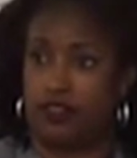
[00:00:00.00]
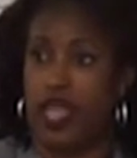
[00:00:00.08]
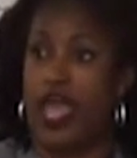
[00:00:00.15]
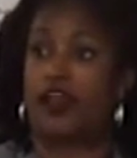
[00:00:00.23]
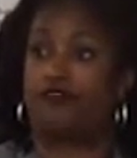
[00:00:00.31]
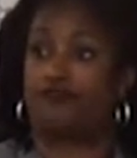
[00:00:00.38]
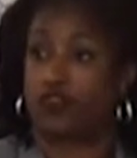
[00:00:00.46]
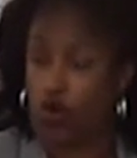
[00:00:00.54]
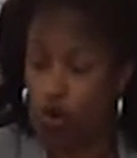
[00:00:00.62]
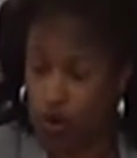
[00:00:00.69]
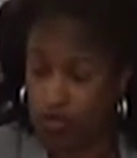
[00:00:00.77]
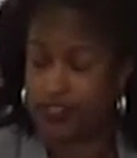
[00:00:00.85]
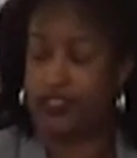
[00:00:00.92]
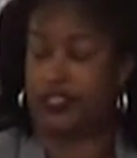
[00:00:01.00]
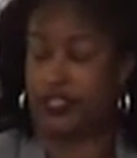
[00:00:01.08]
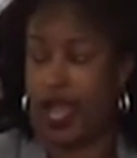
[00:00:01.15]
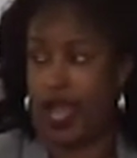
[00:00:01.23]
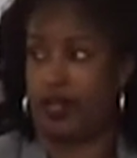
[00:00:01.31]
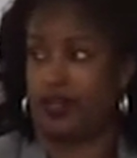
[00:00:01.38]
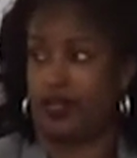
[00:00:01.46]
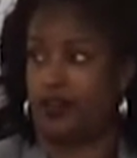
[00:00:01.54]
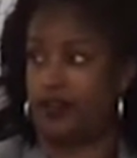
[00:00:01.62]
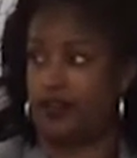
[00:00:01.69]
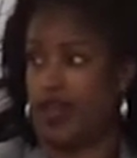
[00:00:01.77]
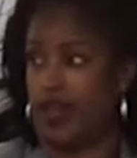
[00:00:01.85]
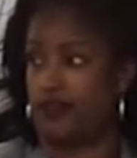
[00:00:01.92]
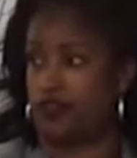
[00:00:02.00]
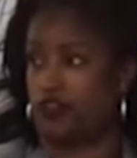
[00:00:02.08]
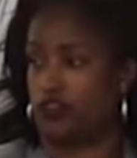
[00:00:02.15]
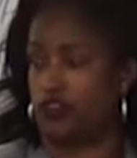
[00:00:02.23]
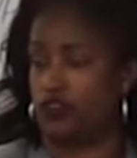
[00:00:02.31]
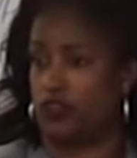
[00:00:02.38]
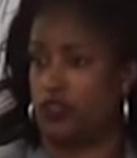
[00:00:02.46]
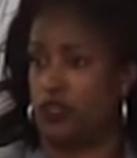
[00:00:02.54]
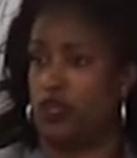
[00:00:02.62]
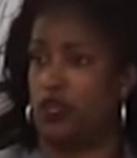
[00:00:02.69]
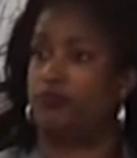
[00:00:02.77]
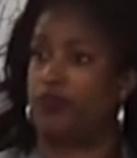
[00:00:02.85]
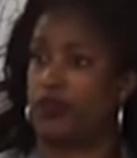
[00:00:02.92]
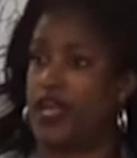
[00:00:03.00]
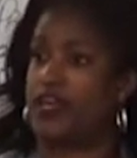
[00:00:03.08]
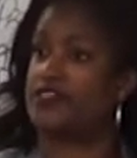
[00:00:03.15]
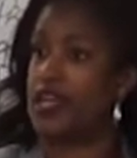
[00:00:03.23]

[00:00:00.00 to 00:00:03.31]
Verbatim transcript: And of course he died later that afternoon because